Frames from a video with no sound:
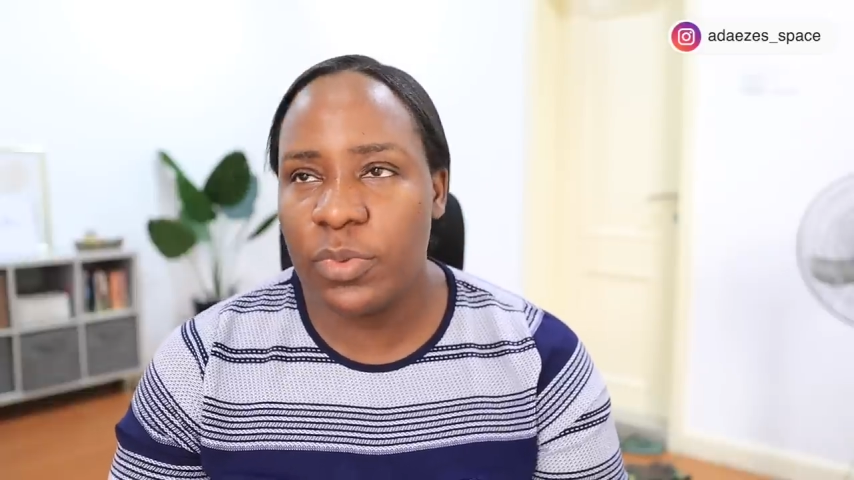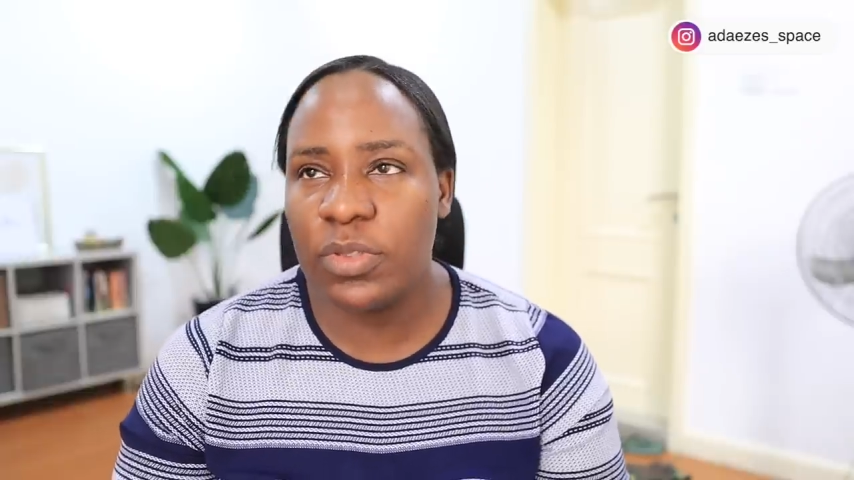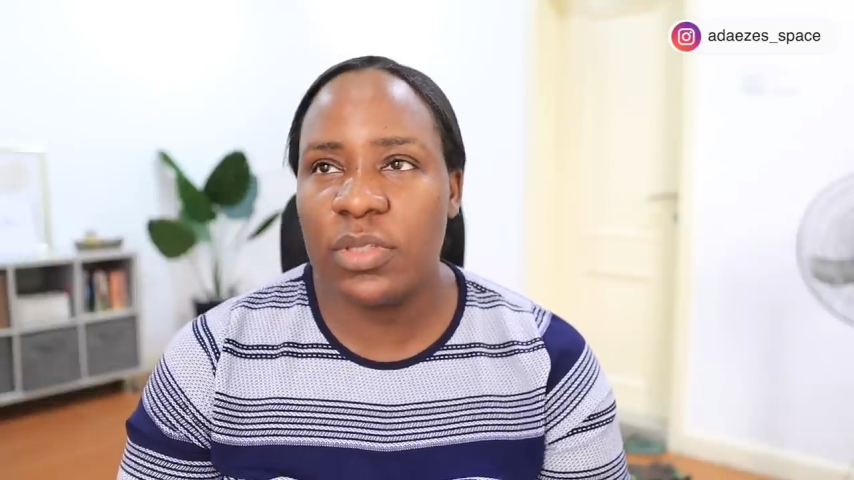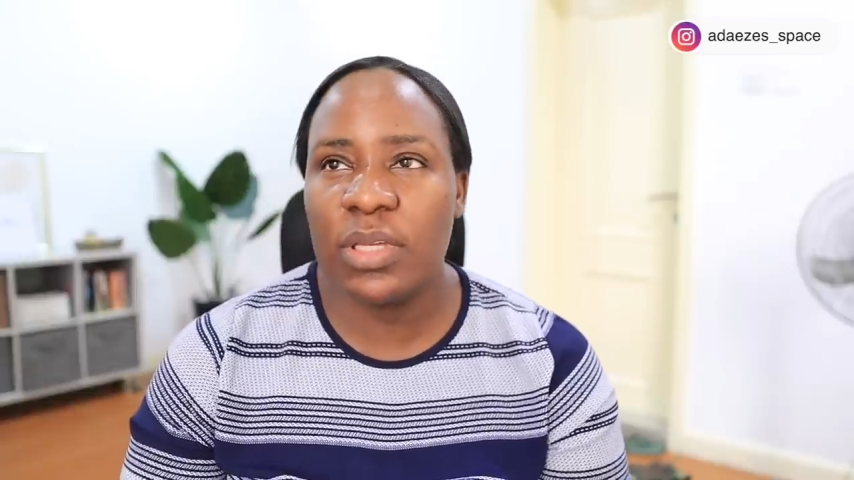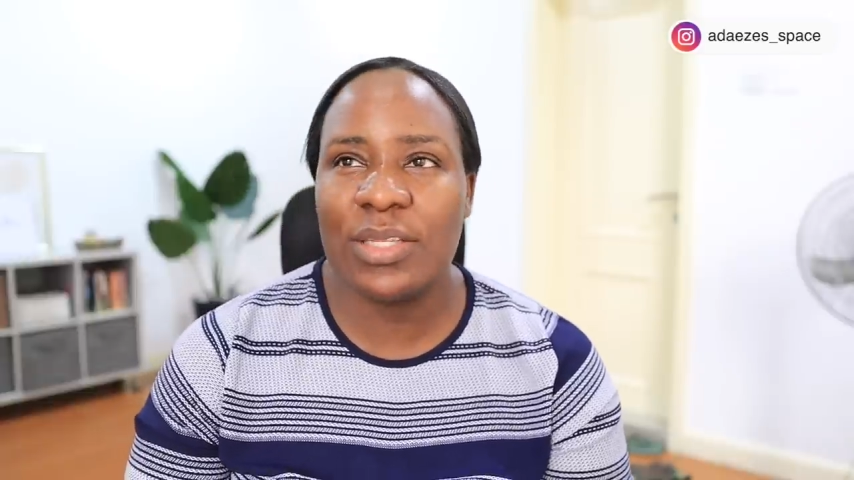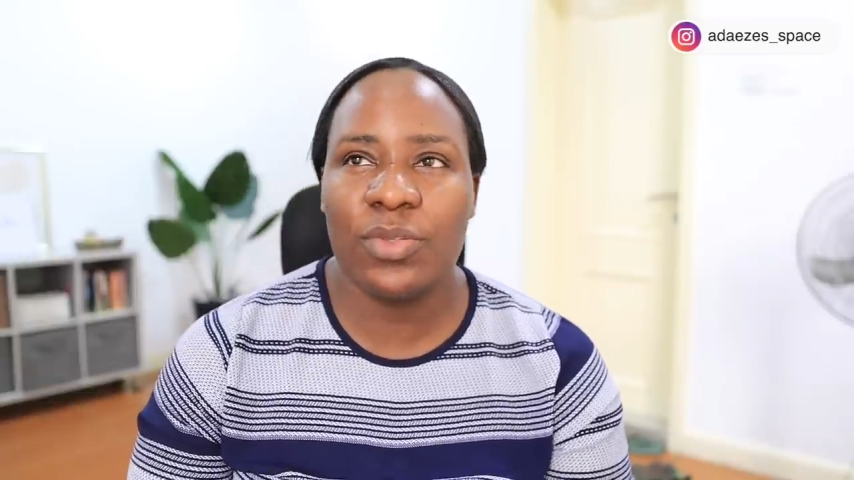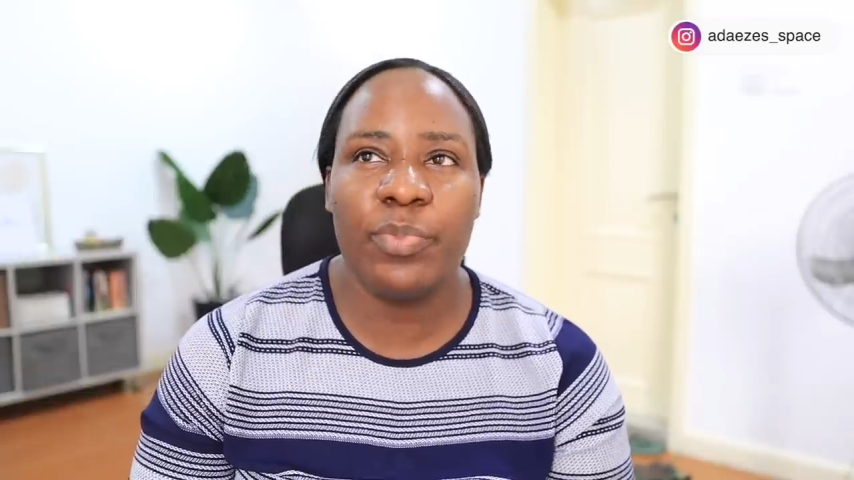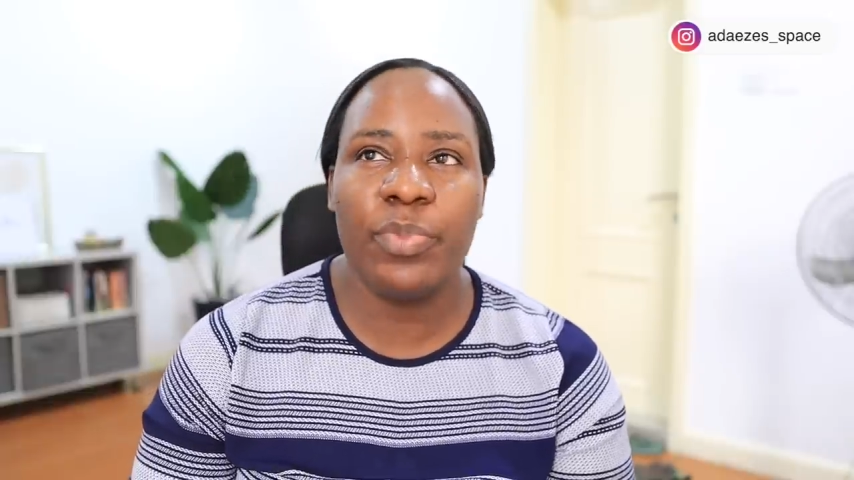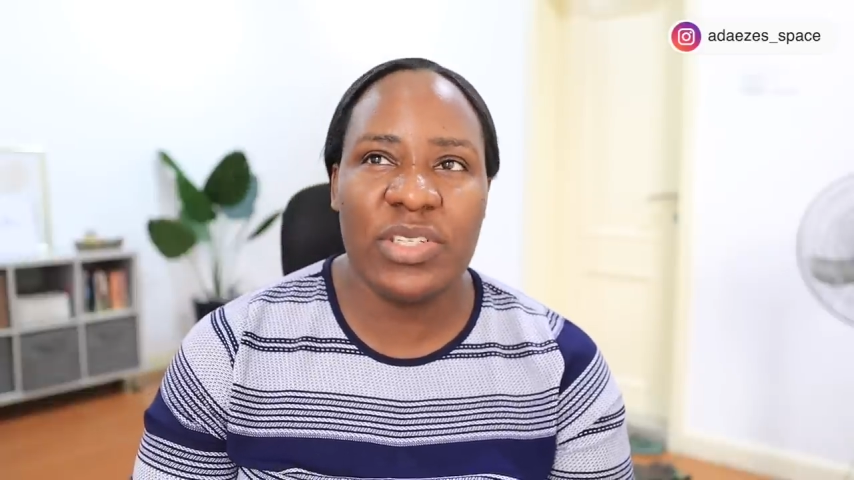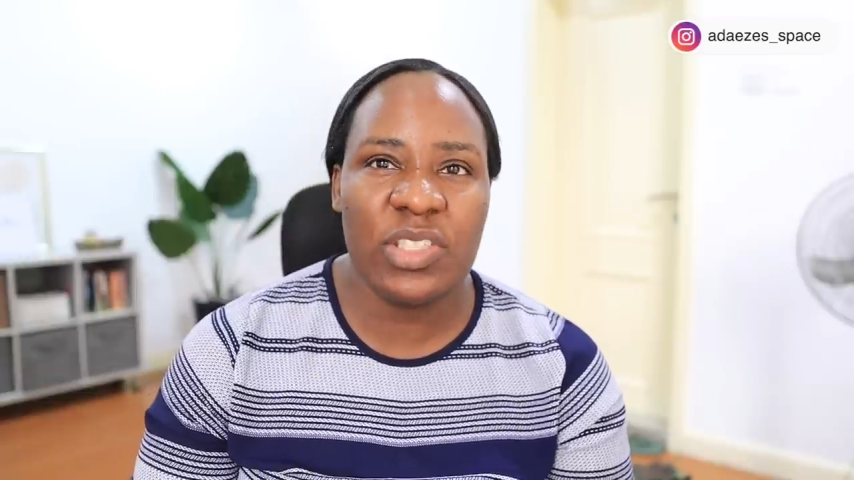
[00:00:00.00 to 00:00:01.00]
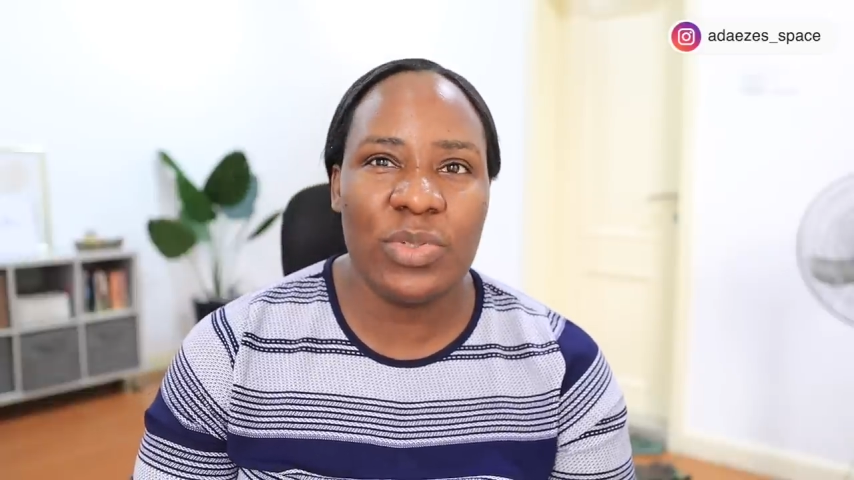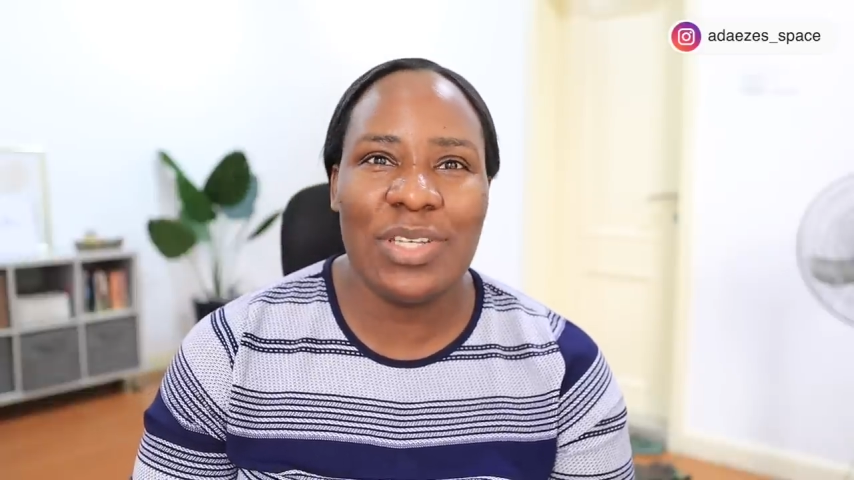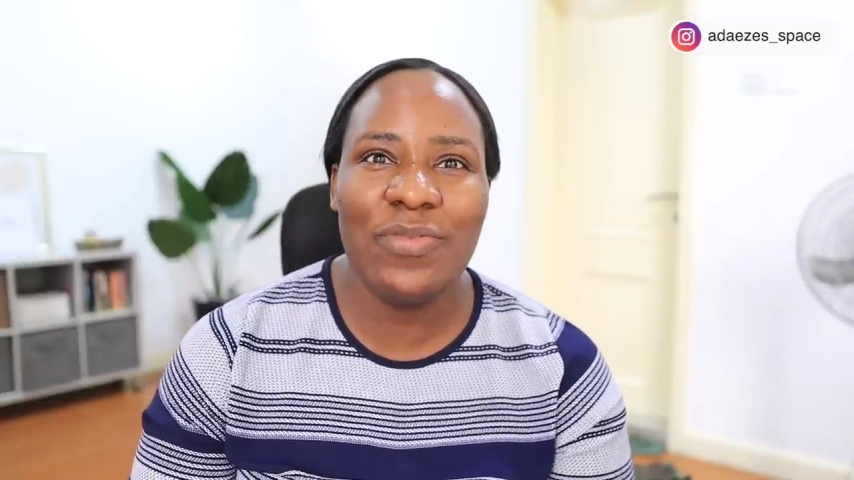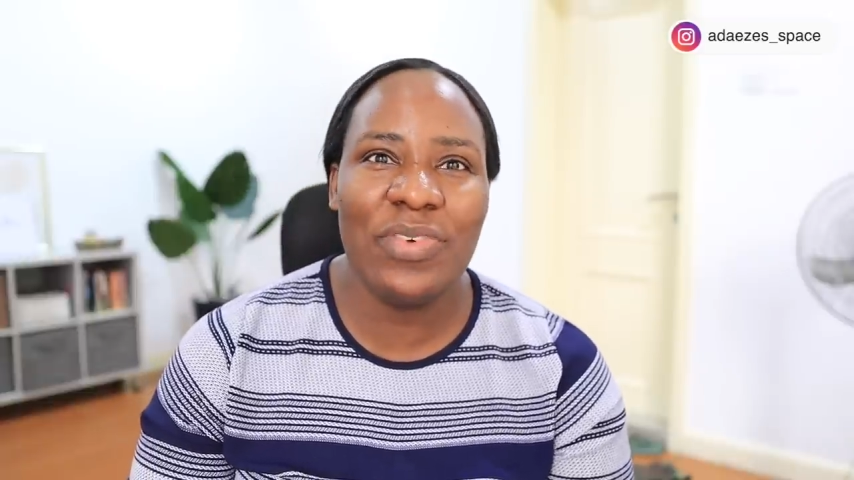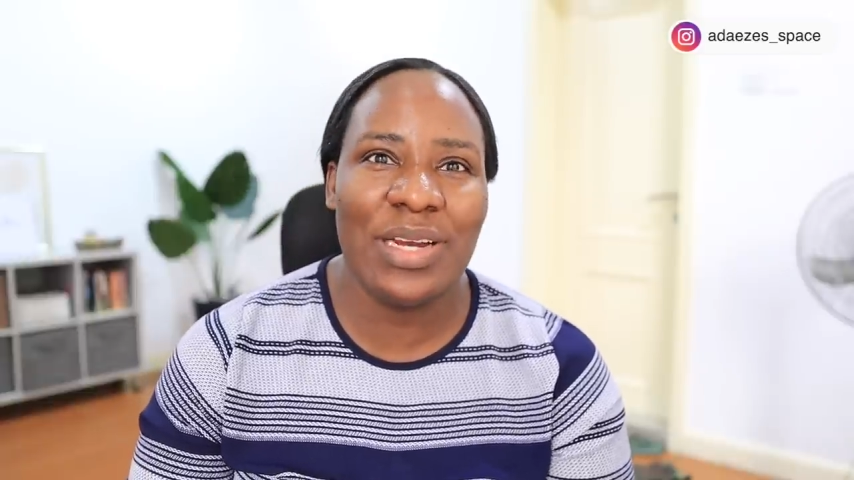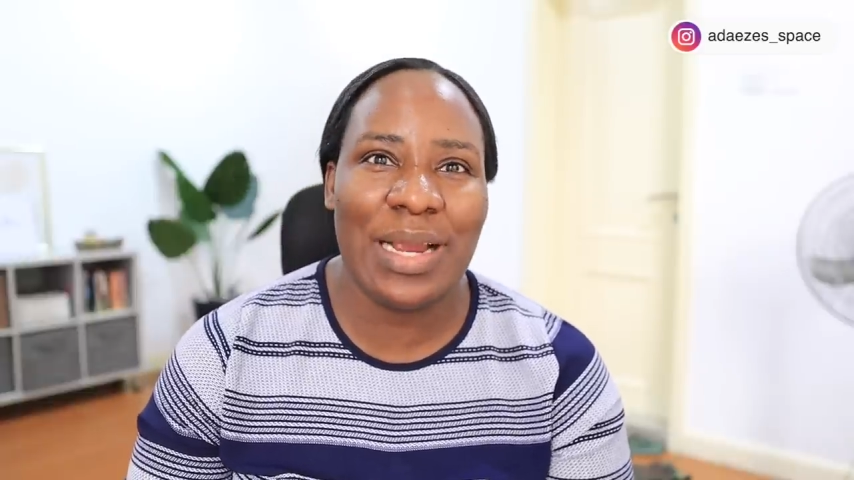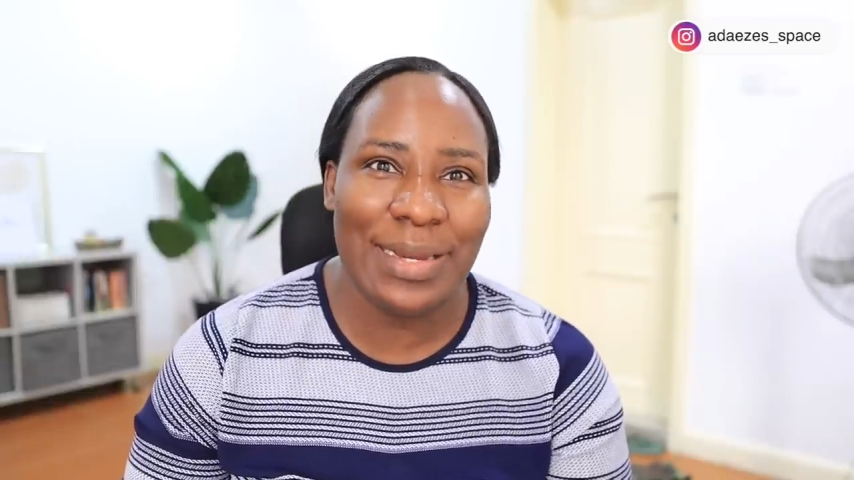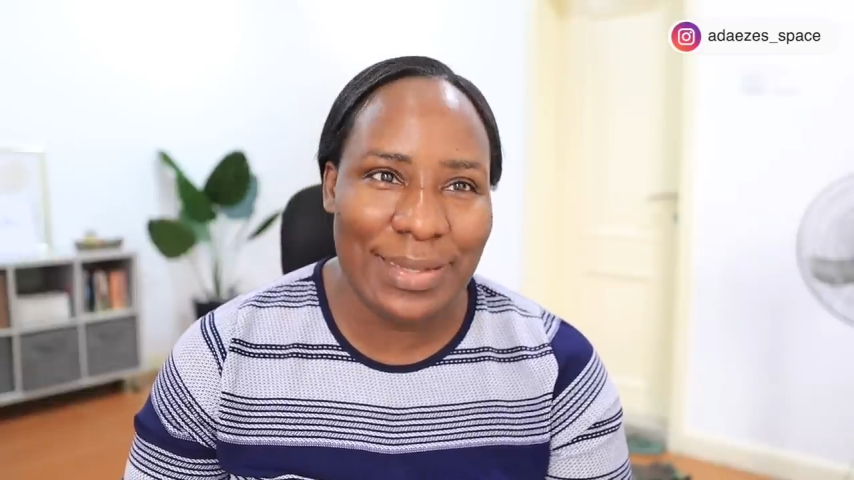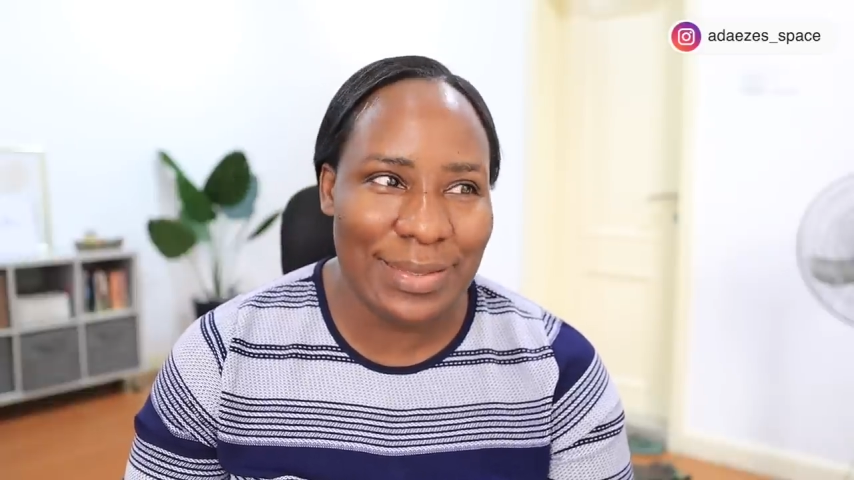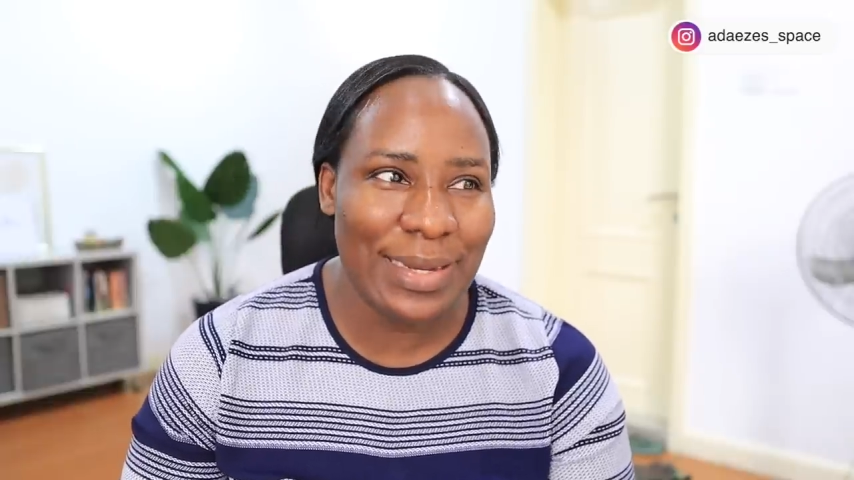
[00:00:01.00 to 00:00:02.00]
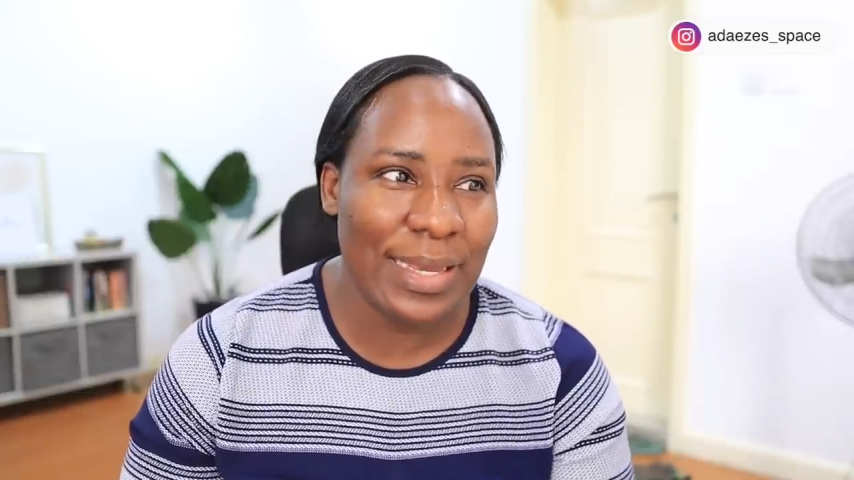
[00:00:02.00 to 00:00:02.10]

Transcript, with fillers: but at some point she became very clingy,